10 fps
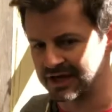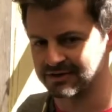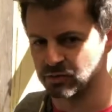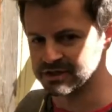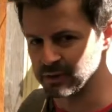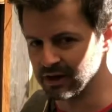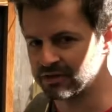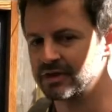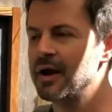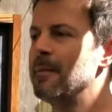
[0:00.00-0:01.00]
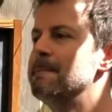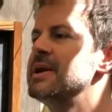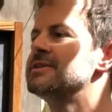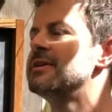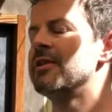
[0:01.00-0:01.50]
negative 1/12,
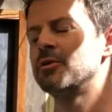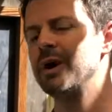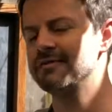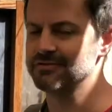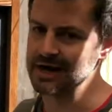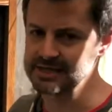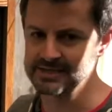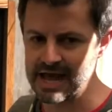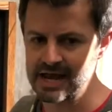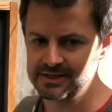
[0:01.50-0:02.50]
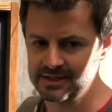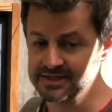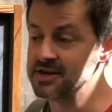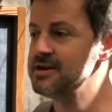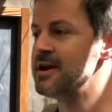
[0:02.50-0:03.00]
but it's another way to phrase that. It's a